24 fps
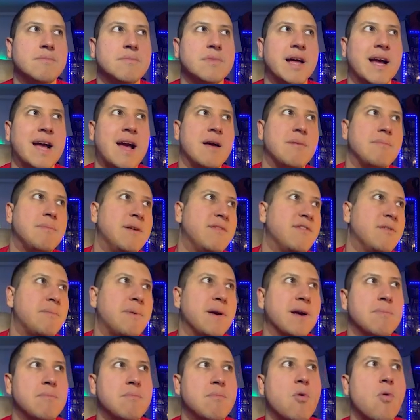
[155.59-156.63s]
Like I'd maybe
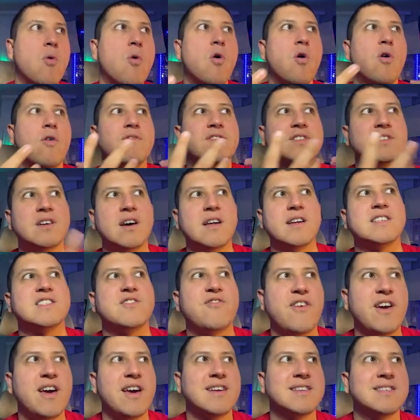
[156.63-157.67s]
pick more of Sonic's
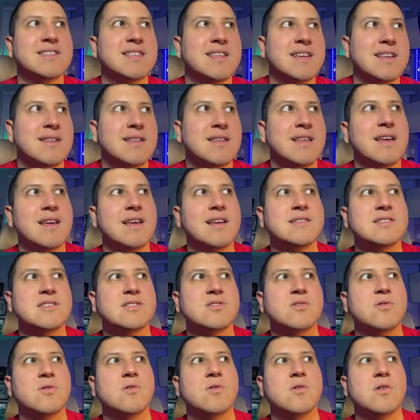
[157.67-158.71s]
face than
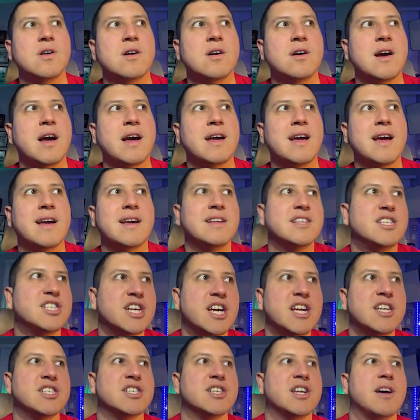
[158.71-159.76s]
this, or I could
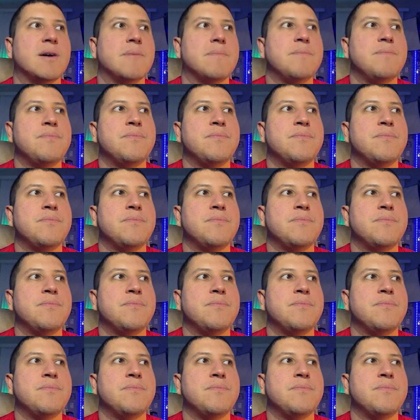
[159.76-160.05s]
change it up.